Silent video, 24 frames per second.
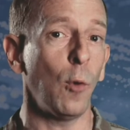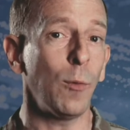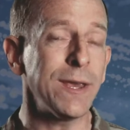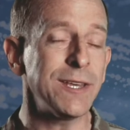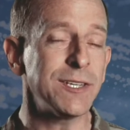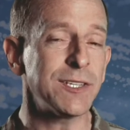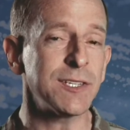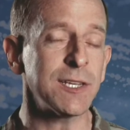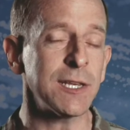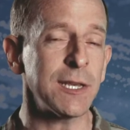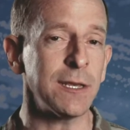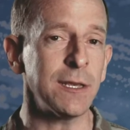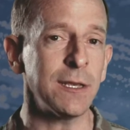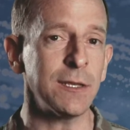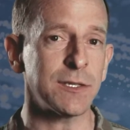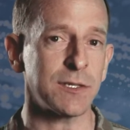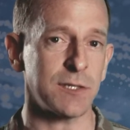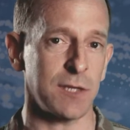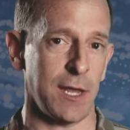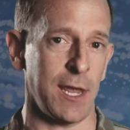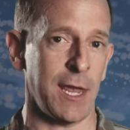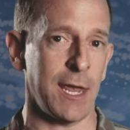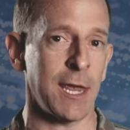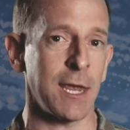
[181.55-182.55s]
we see
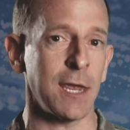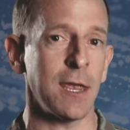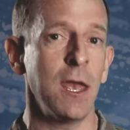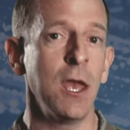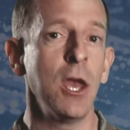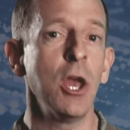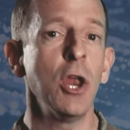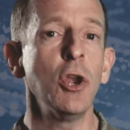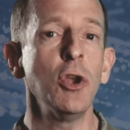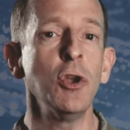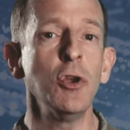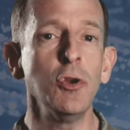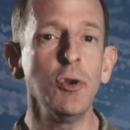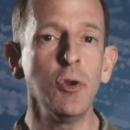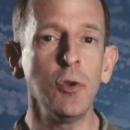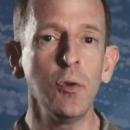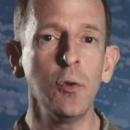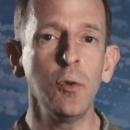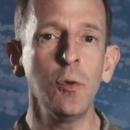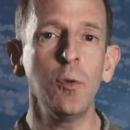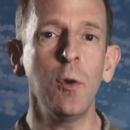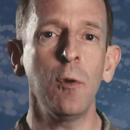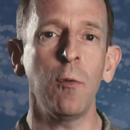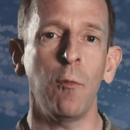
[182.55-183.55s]
is a
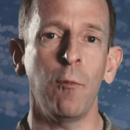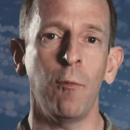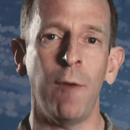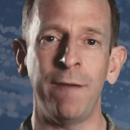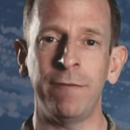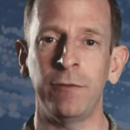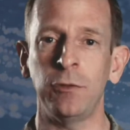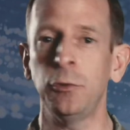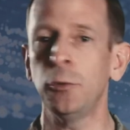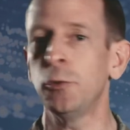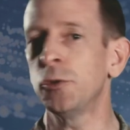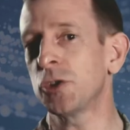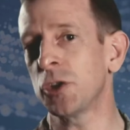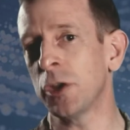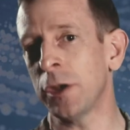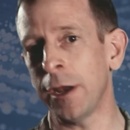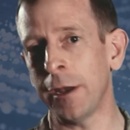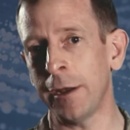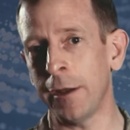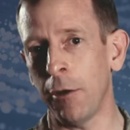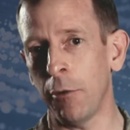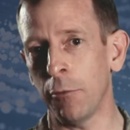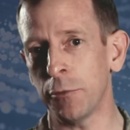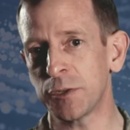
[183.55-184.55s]
new revolution
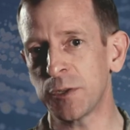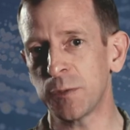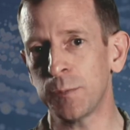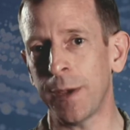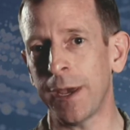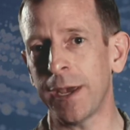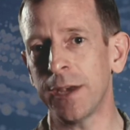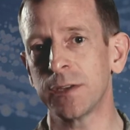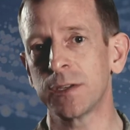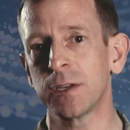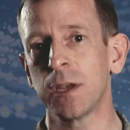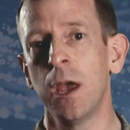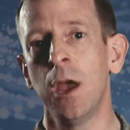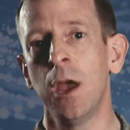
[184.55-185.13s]
in aerospace